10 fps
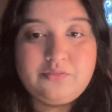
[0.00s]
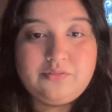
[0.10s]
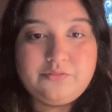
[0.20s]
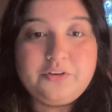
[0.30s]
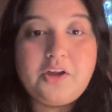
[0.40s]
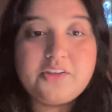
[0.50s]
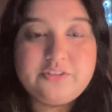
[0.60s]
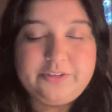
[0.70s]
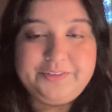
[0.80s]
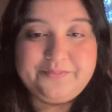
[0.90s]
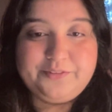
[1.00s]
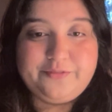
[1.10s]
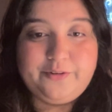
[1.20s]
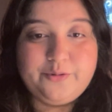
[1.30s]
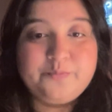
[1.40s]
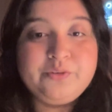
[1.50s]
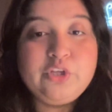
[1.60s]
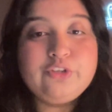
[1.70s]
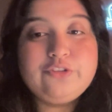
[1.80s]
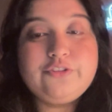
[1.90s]
velocity of the flow.
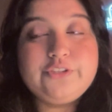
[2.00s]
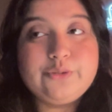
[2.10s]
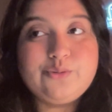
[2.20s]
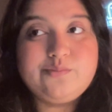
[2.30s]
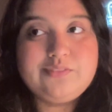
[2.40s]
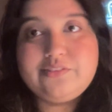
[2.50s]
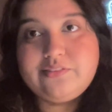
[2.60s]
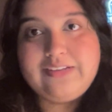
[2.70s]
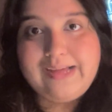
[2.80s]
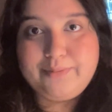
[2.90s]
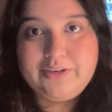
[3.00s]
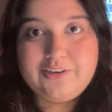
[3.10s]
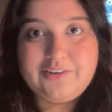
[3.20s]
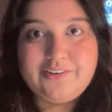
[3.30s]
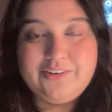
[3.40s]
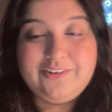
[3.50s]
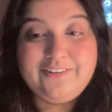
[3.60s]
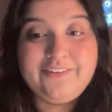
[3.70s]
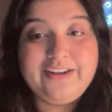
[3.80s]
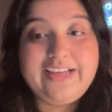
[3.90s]
So this is laminar,
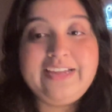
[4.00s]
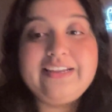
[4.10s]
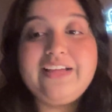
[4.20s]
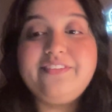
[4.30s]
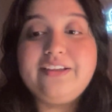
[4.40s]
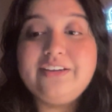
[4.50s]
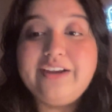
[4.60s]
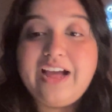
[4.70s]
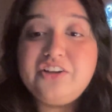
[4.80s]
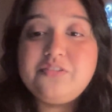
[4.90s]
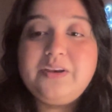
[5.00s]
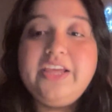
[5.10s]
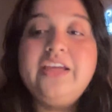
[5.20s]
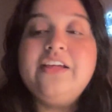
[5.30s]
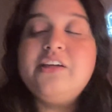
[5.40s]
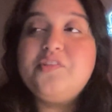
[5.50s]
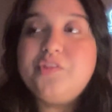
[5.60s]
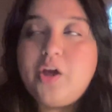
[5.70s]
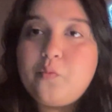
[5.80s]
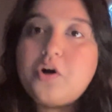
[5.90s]
right? And then gradually
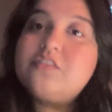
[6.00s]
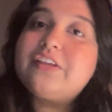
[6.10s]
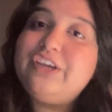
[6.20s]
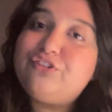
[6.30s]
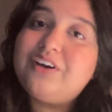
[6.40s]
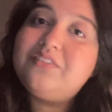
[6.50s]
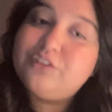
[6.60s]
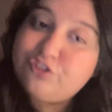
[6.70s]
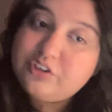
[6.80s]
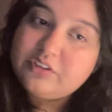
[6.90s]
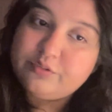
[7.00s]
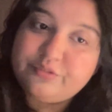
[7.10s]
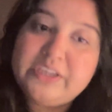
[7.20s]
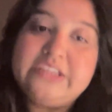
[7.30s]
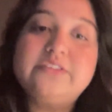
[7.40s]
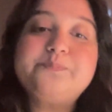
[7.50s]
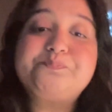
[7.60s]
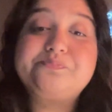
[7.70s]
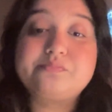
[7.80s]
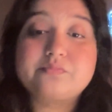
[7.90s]
there was a transitional phase
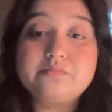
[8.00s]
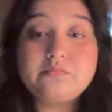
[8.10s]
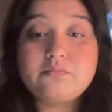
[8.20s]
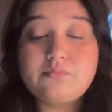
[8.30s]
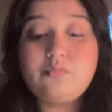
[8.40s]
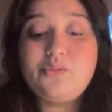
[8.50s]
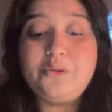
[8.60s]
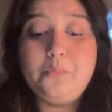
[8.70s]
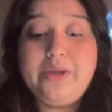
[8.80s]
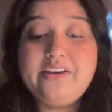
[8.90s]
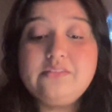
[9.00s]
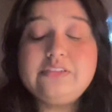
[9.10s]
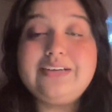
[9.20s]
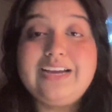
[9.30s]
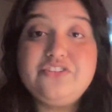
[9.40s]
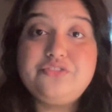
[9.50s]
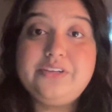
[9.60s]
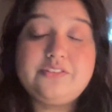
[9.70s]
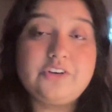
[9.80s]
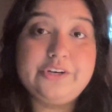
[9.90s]
wherein the dye
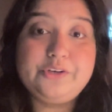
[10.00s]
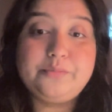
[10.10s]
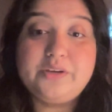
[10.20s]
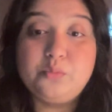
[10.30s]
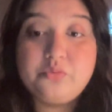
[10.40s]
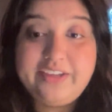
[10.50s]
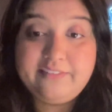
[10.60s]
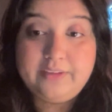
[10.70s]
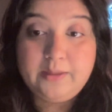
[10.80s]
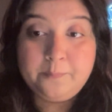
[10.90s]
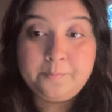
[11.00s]
streak started to become wavy.